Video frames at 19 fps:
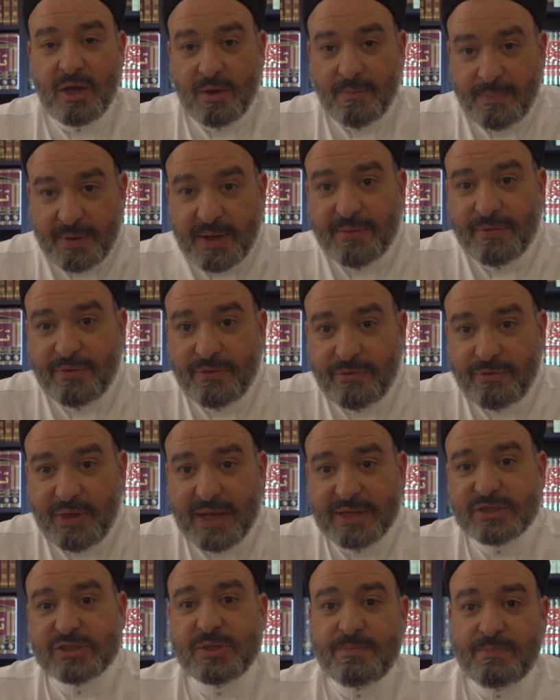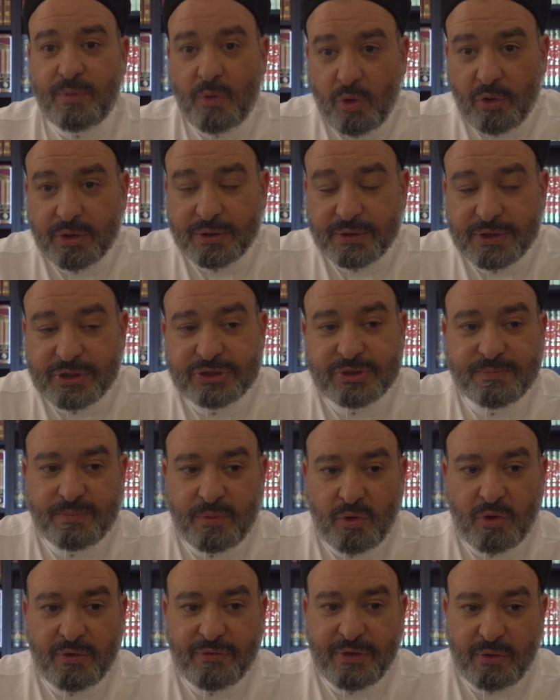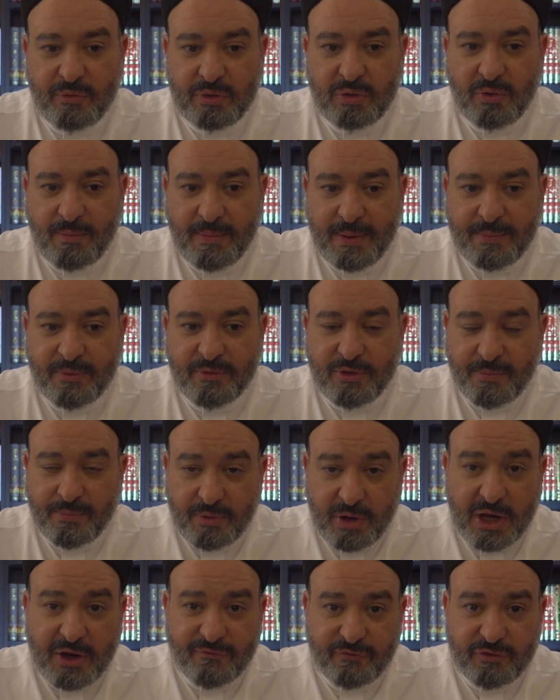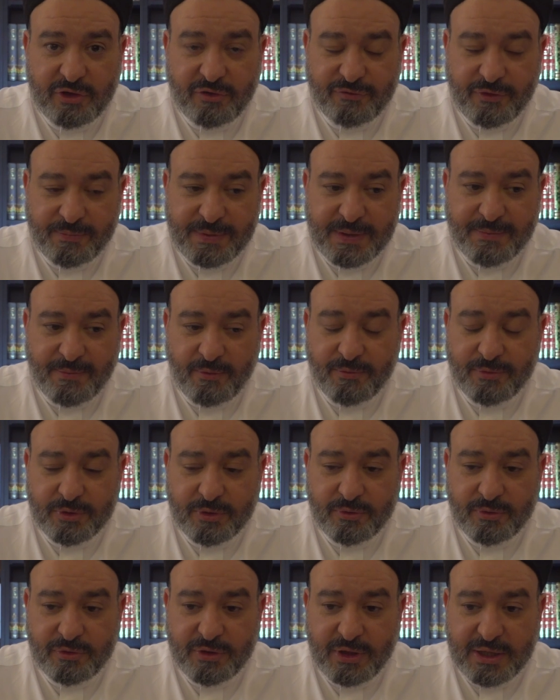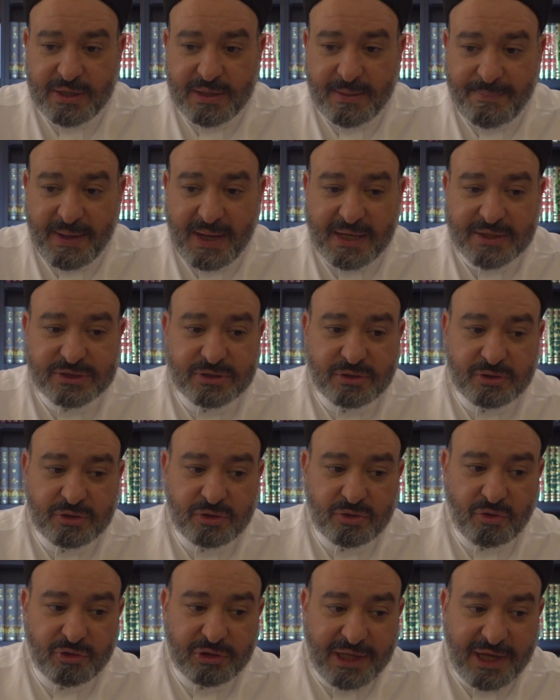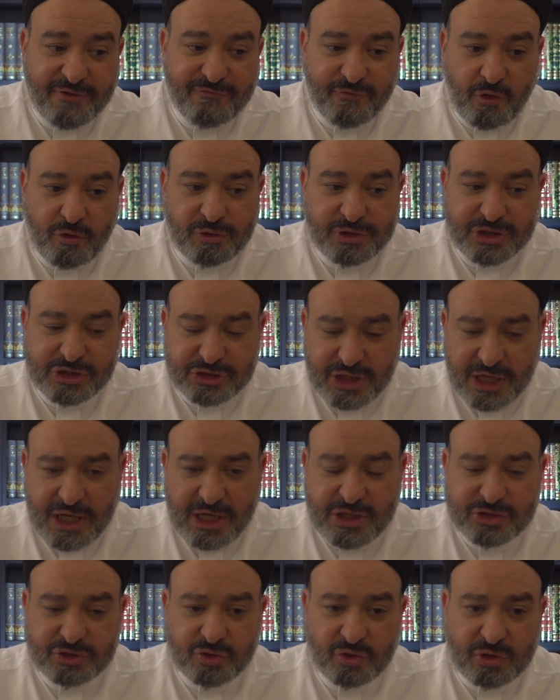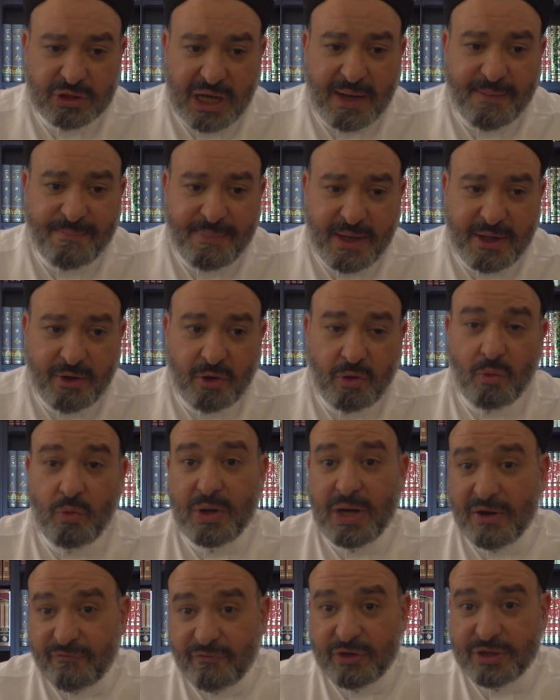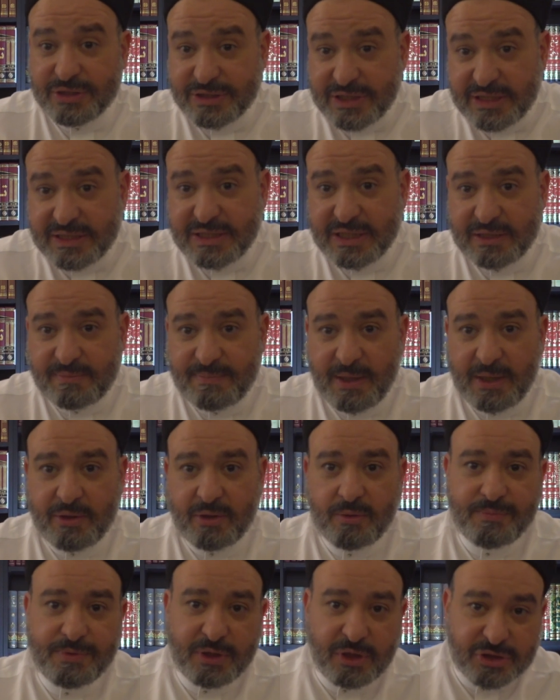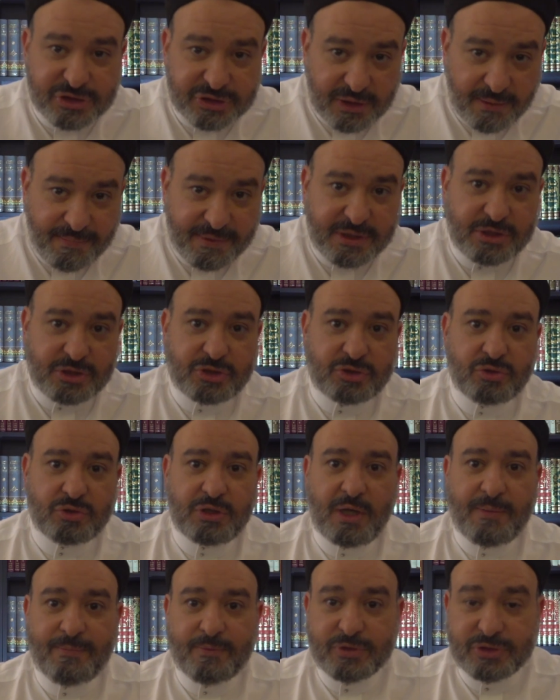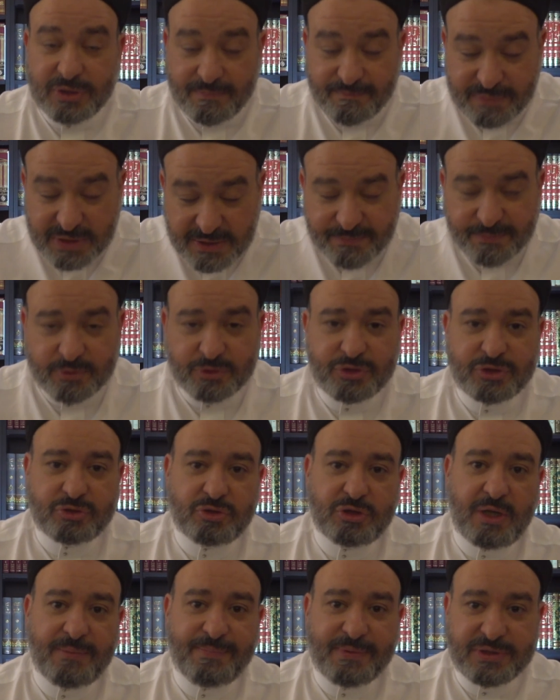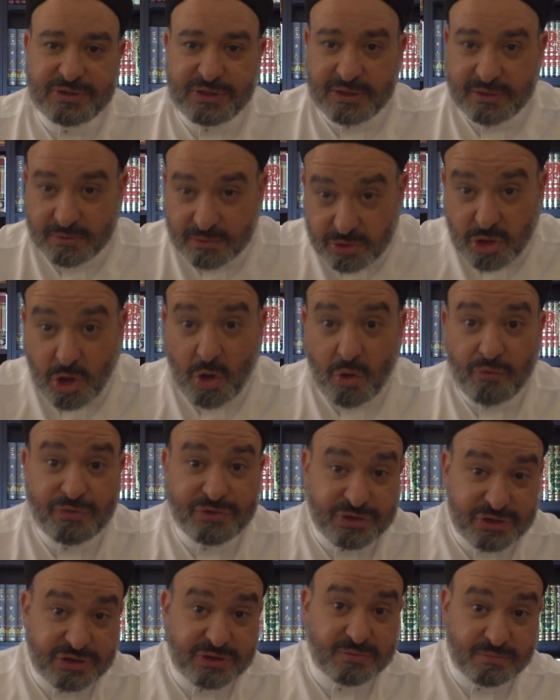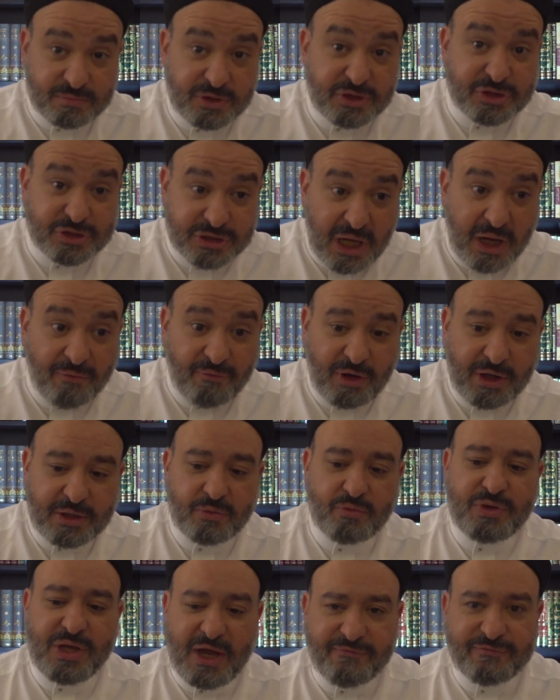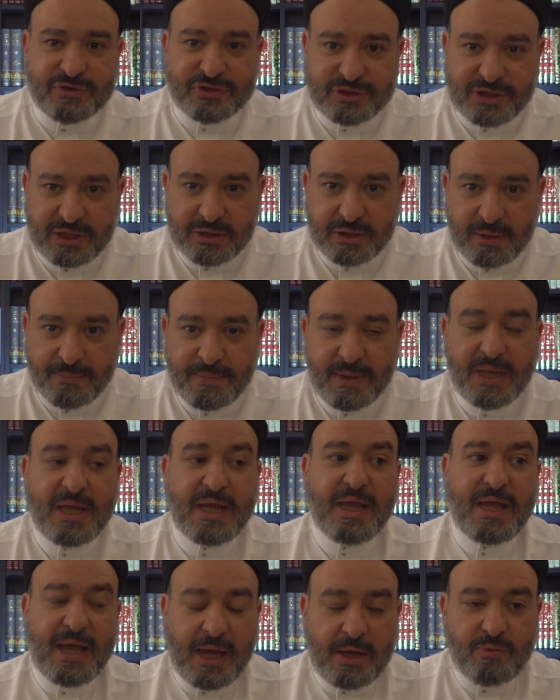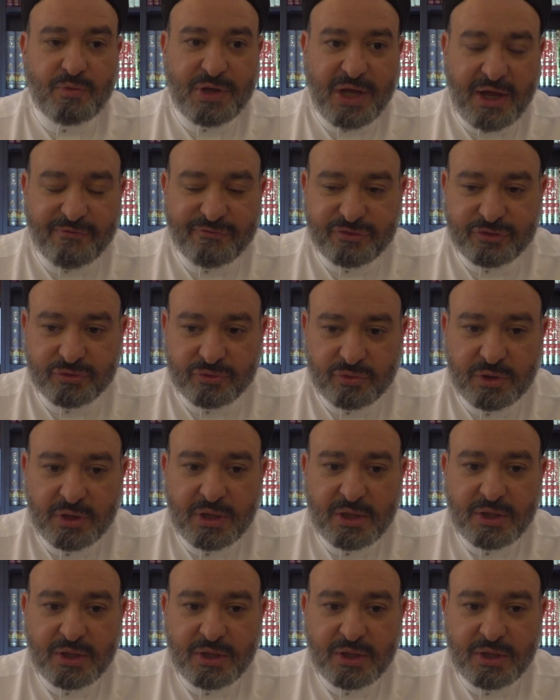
But that's important. It's important that we remember the bravery of the people in the past. Life only changed or got better whenever it did get better because somebody stood up or some people stood up and said, no, this is not right. We have to stand up and we have to,